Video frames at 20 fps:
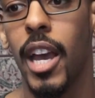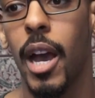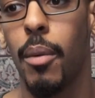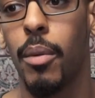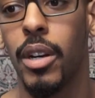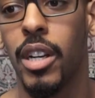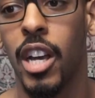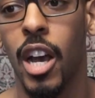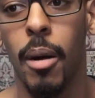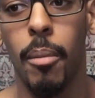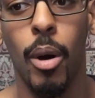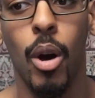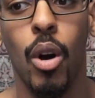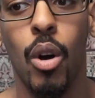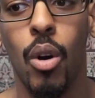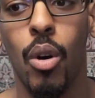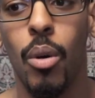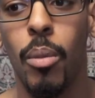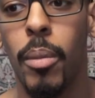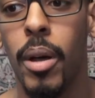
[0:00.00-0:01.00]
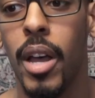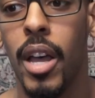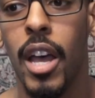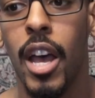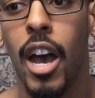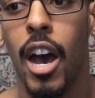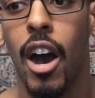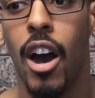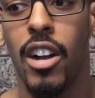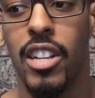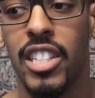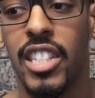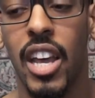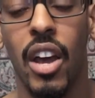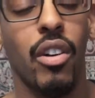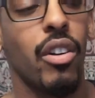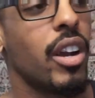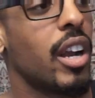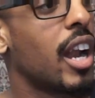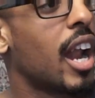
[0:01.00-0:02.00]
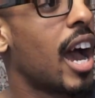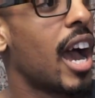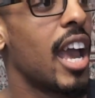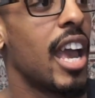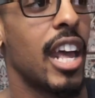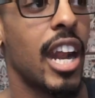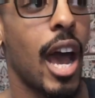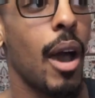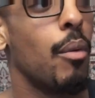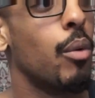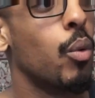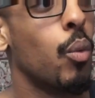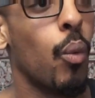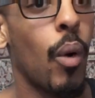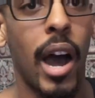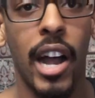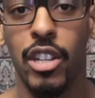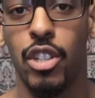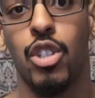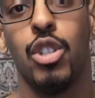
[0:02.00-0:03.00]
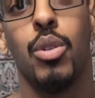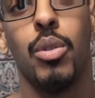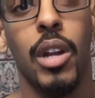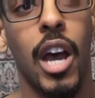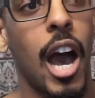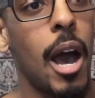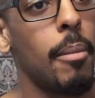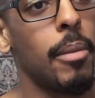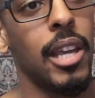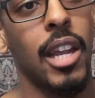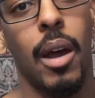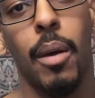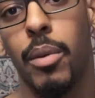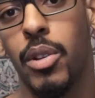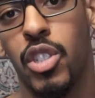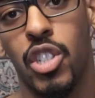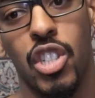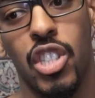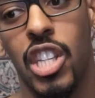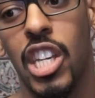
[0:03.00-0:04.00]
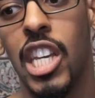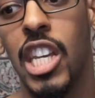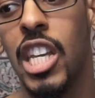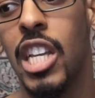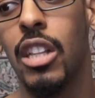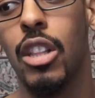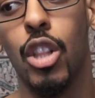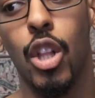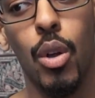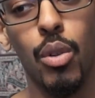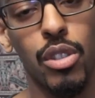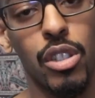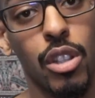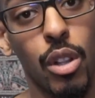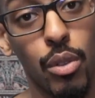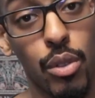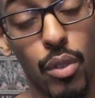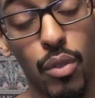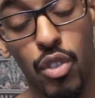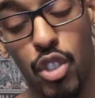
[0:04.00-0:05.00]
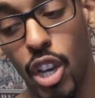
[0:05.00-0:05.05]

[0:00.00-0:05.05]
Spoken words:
I would come home on Saturday night and I would watch Toonami and I would just eat loads and loads of